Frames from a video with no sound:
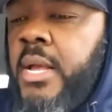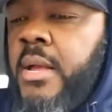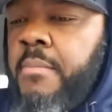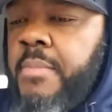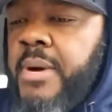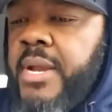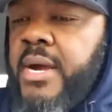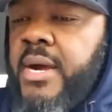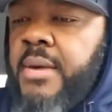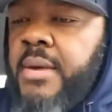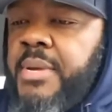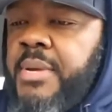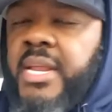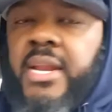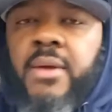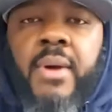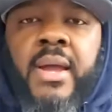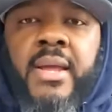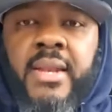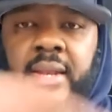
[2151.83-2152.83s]
but uh, but
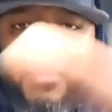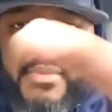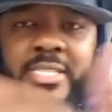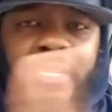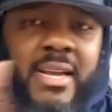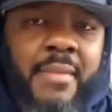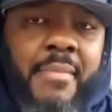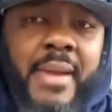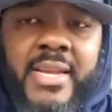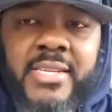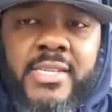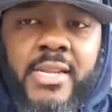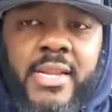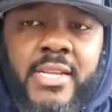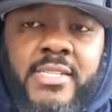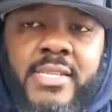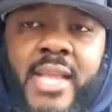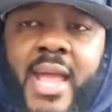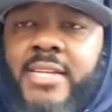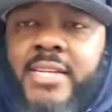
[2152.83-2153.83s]
anyway, let me jump back into
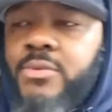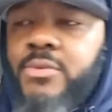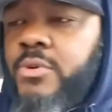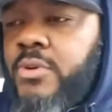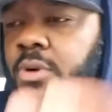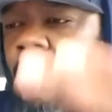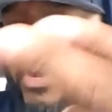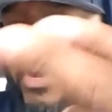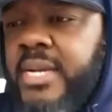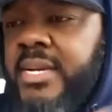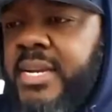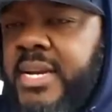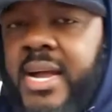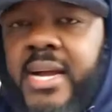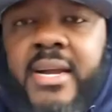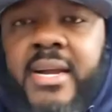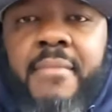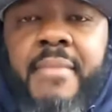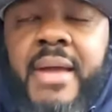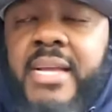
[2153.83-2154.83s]
these stats real quick, and then I'll
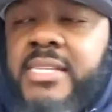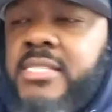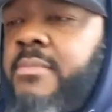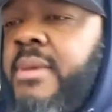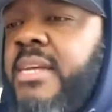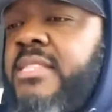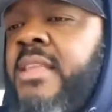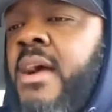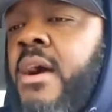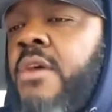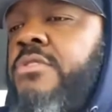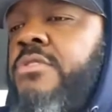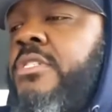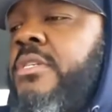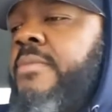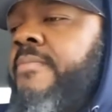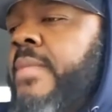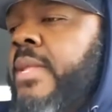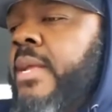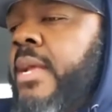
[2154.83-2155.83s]
come back to my thoughts.
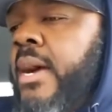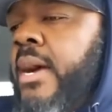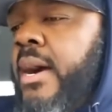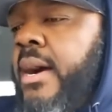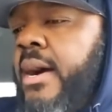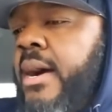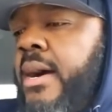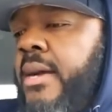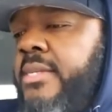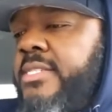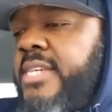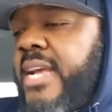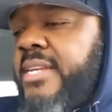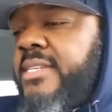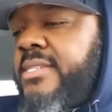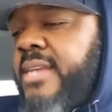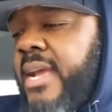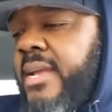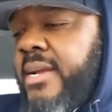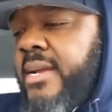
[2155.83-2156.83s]
Uh, Jack
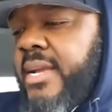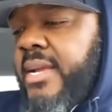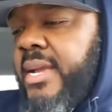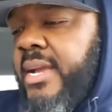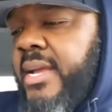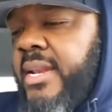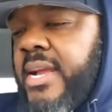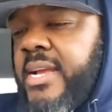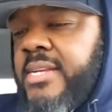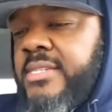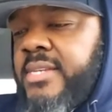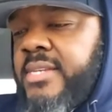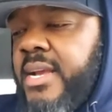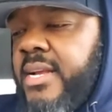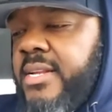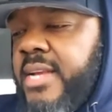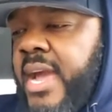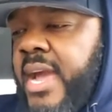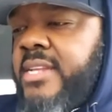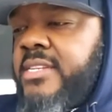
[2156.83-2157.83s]
State again, like I
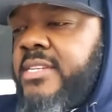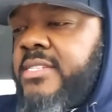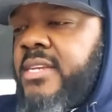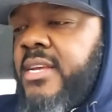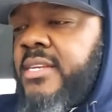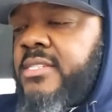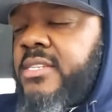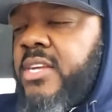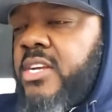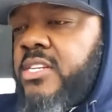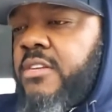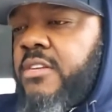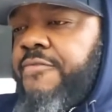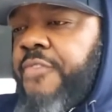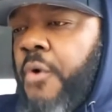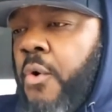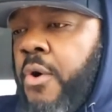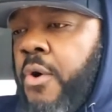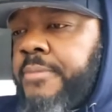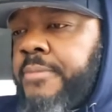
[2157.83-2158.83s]
said,
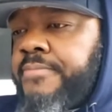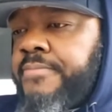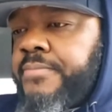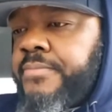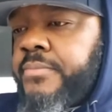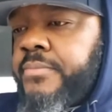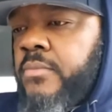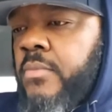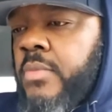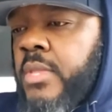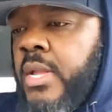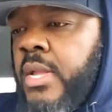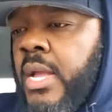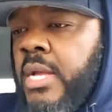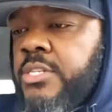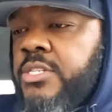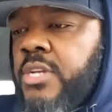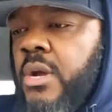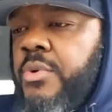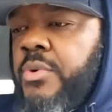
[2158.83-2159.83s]
86-64.
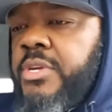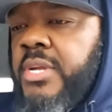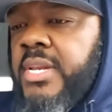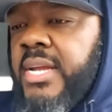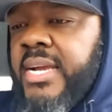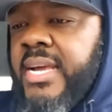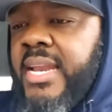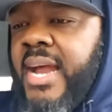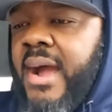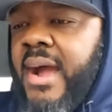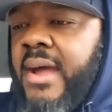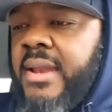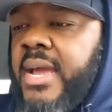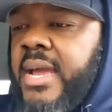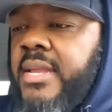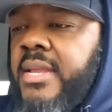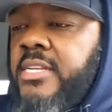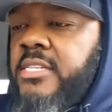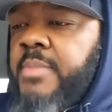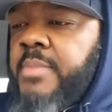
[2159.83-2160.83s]
So when you look at our
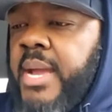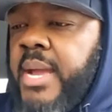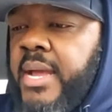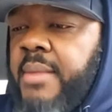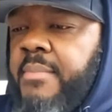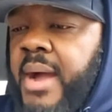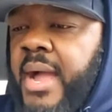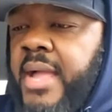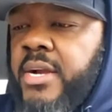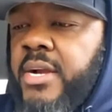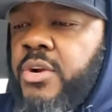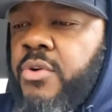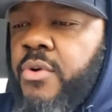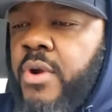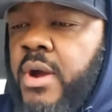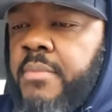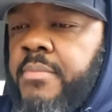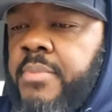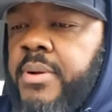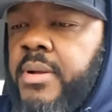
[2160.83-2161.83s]
ladies, man, Maya
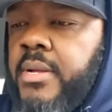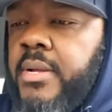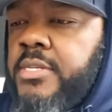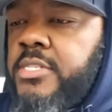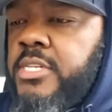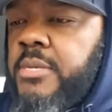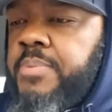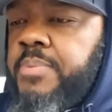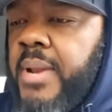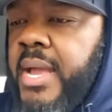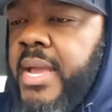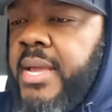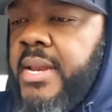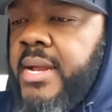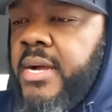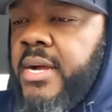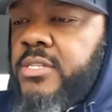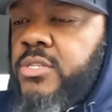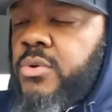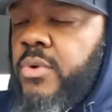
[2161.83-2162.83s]
Crump, she played
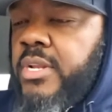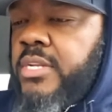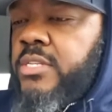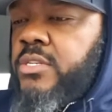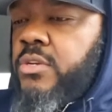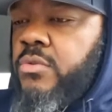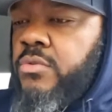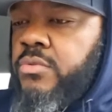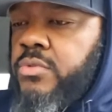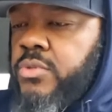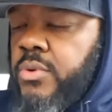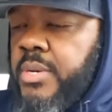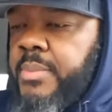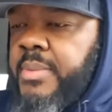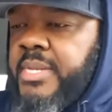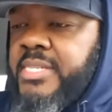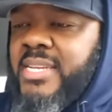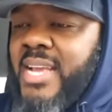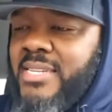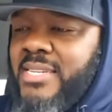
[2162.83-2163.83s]
uh, 22, 20
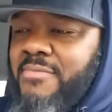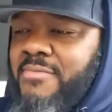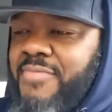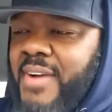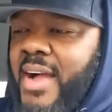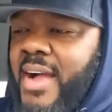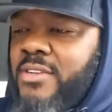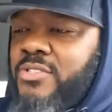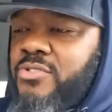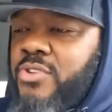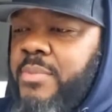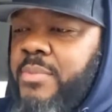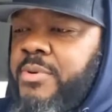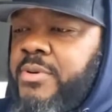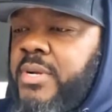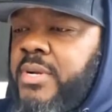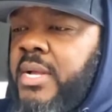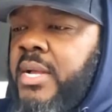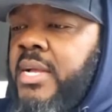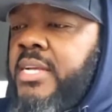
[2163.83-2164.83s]
minutes. She had some foul
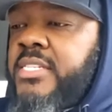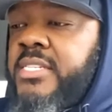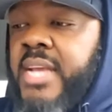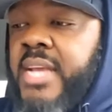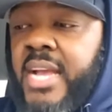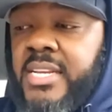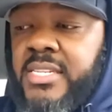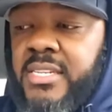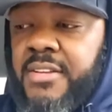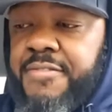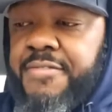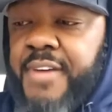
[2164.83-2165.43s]
trouble. She actually